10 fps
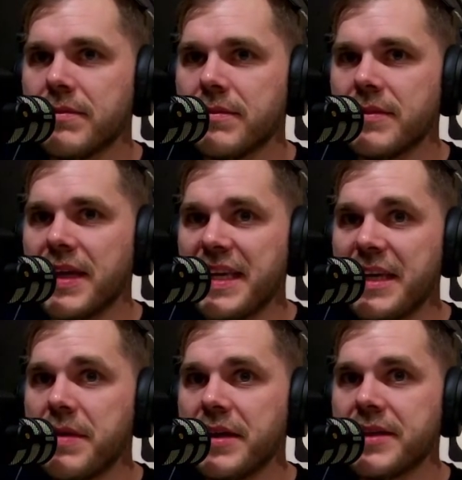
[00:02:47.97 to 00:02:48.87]
They
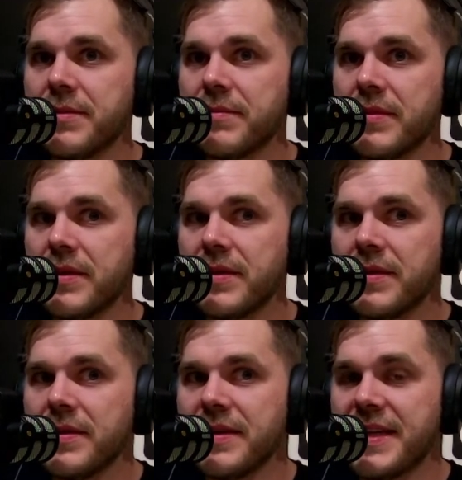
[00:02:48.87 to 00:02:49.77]
emailed him
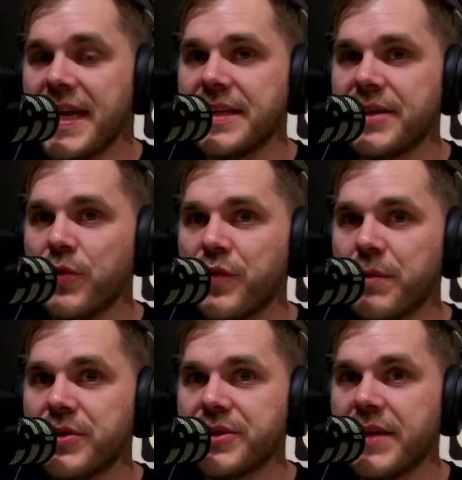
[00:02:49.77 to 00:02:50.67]
dated November
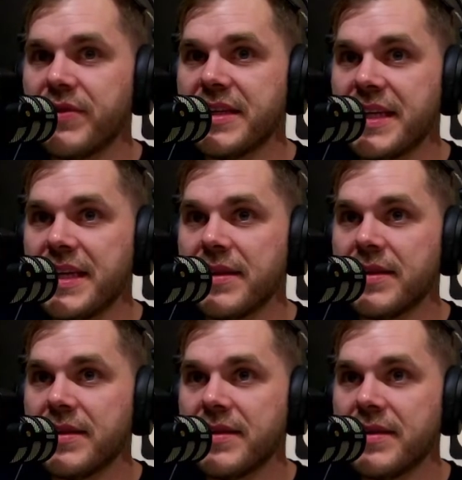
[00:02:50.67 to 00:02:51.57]
17th
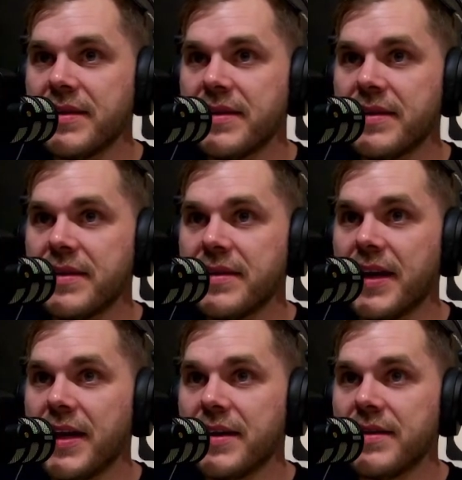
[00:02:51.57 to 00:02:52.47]

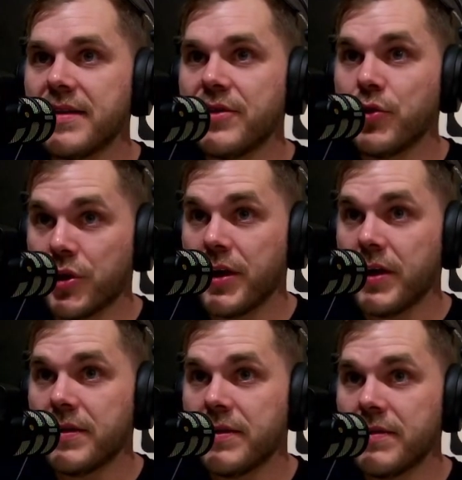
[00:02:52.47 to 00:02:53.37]
that you're cut,
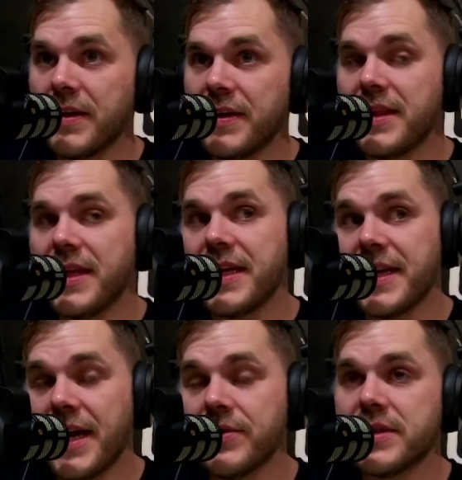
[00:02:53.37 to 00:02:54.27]
and then they
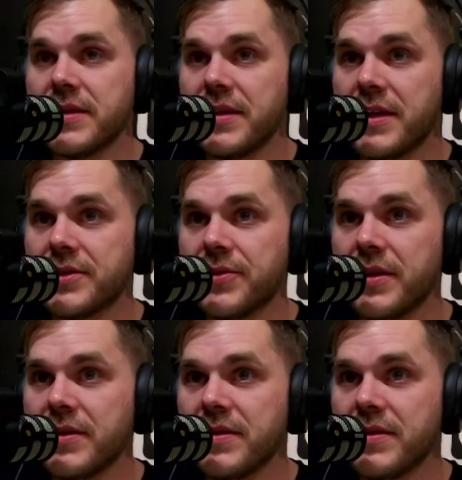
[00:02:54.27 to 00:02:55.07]
announced it yesterday.